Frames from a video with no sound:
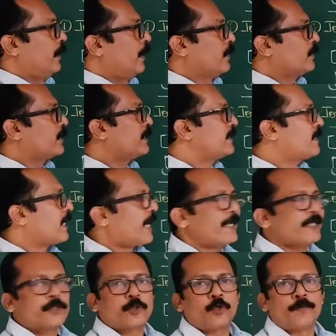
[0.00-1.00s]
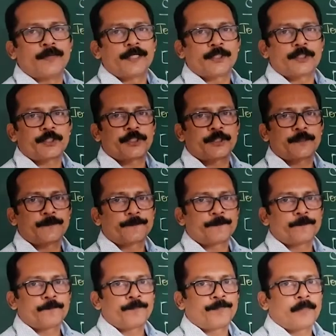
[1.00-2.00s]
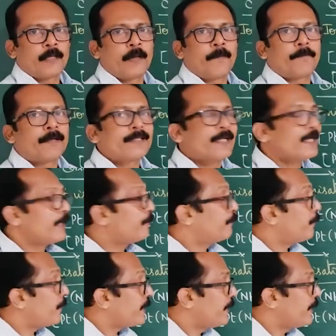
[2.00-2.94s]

So these are isomers, but they differ